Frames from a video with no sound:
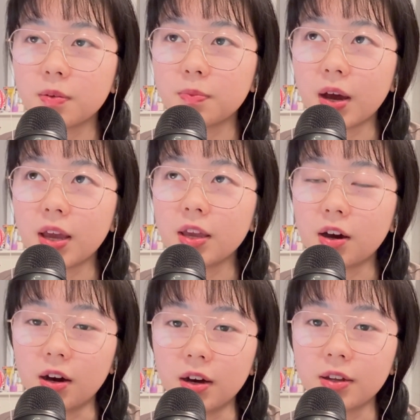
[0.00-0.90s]
my
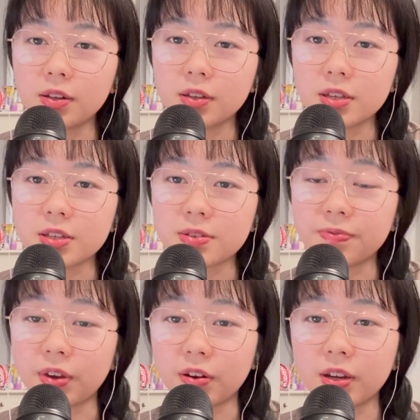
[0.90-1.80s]
aunt is
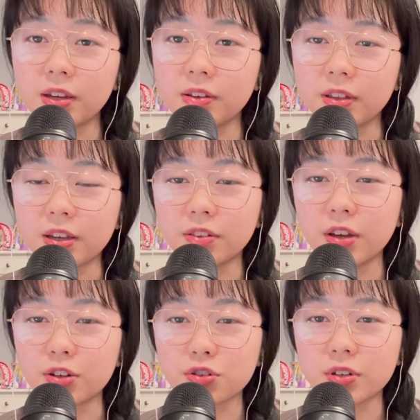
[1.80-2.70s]
very like
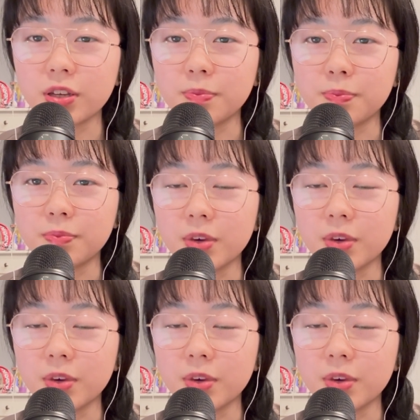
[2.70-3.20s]
luxury